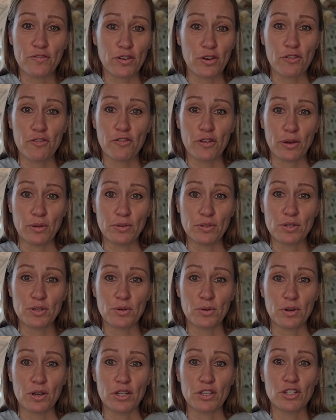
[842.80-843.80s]
your phone
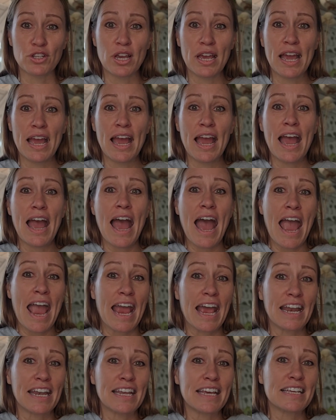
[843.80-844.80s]
storage
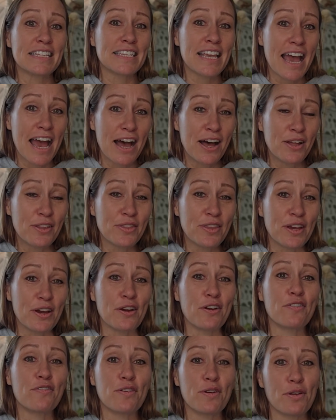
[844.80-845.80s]
and is held
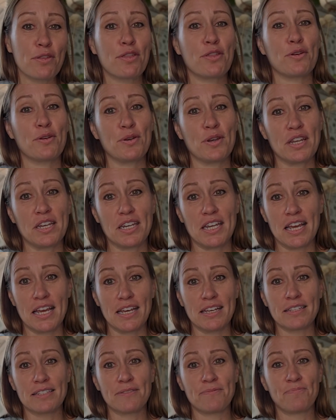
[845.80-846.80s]
there for 30
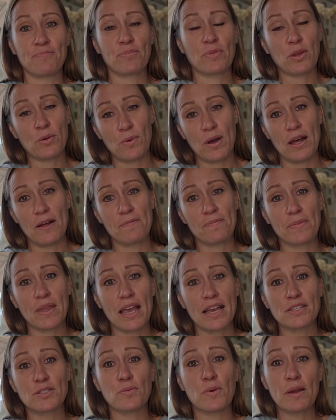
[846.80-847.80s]
days. Well,
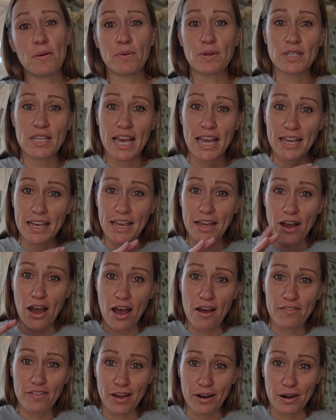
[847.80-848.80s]
as we were taking
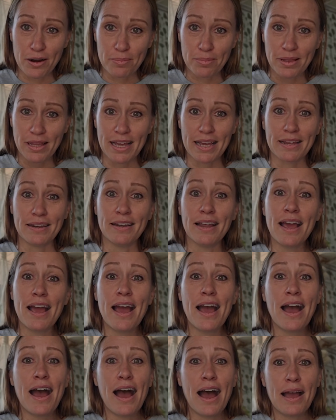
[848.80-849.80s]
off on our plane,
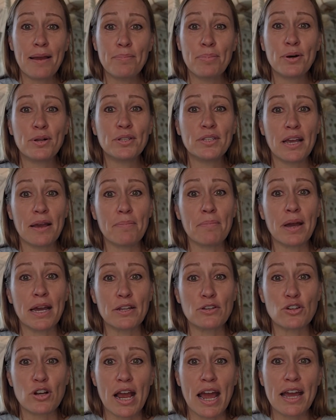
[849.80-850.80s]
I pulled up my
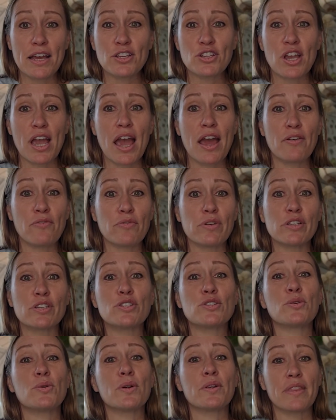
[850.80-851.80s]
trash and
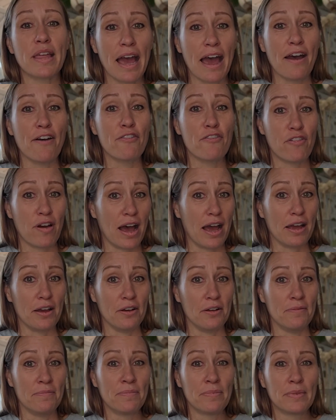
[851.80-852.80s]
restored that
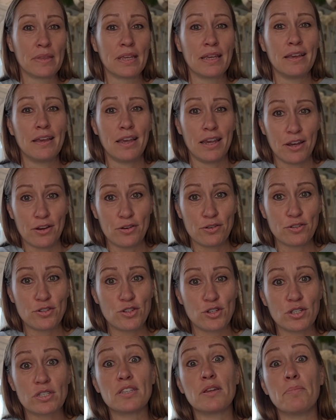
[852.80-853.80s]
file. Here's
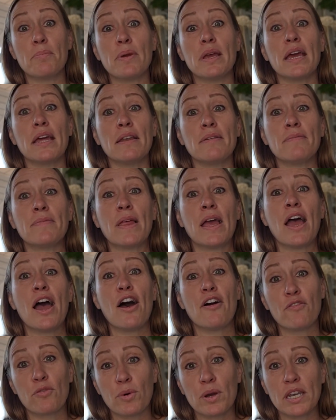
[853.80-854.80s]
just a bit
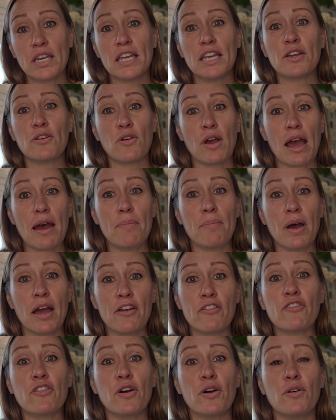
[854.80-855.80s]
of when he grabbed
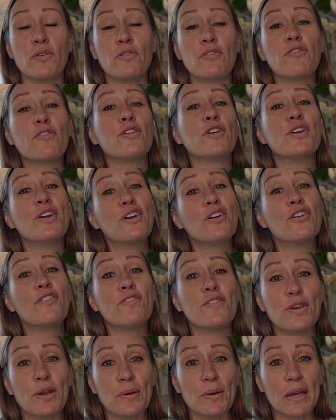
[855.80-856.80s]
my phone for your
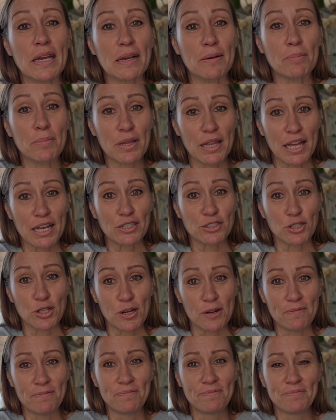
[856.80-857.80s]
viewing
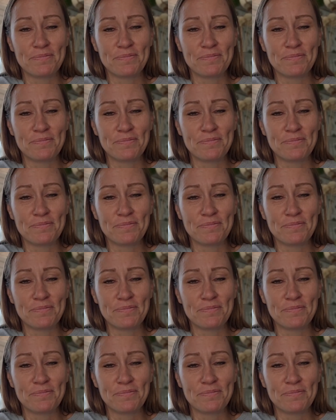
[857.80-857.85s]
pleasure.